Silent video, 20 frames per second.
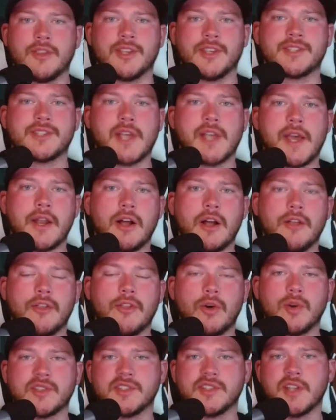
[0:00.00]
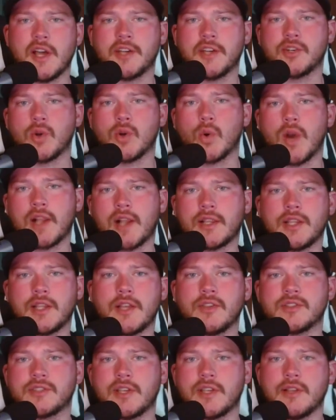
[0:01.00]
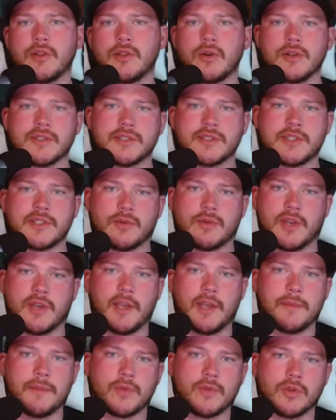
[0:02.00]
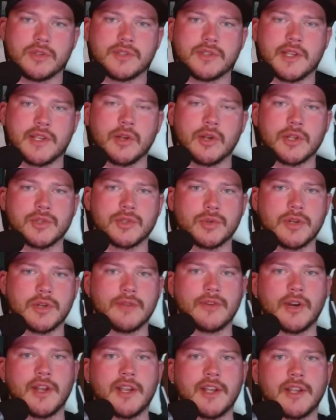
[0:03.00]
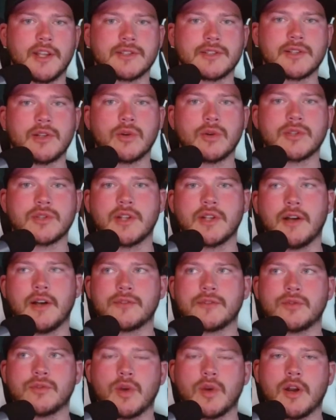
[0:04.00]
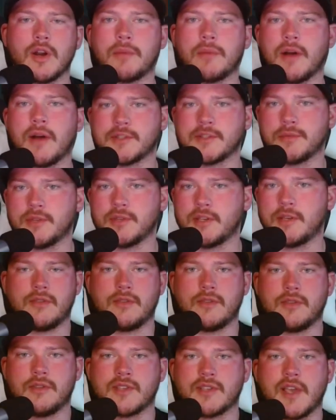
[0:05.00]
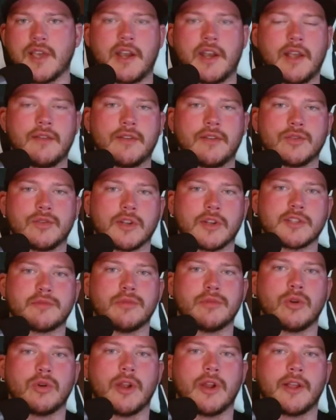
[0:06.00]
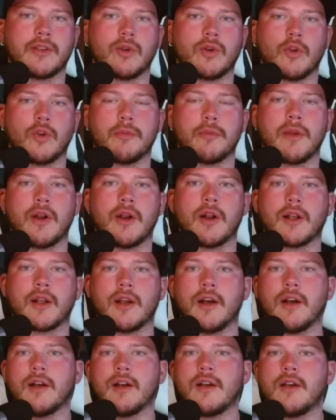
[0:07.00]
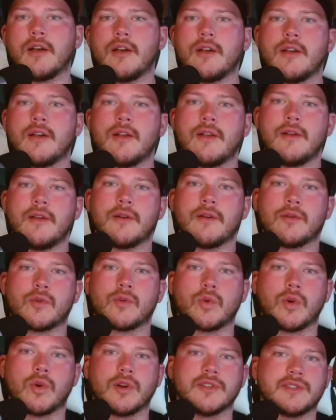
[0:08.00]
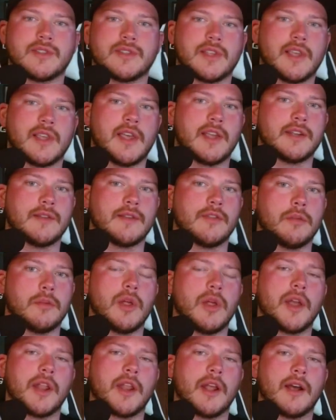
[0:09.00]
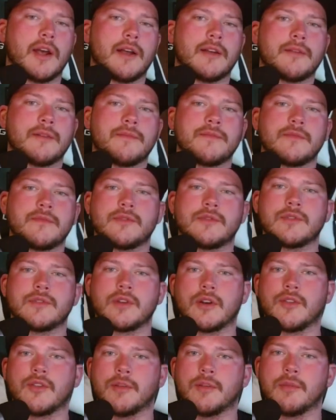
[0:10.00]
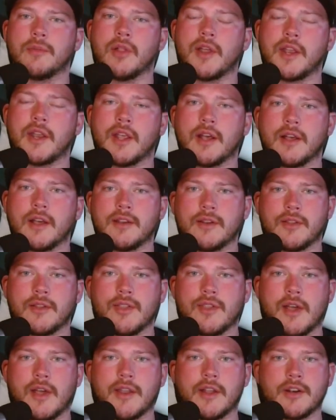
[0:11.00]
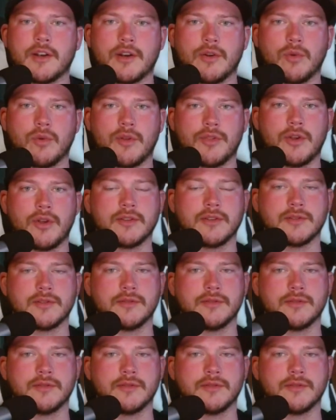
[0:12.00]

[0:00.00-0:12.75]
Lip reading: site, although it's not directly on the St. Lawrence Seaway or the St. Lawrence River, it is close enough to where possibly the Scandinavians were exploring North America towards the end of the millennia, turn of the millennia into 900 to 1000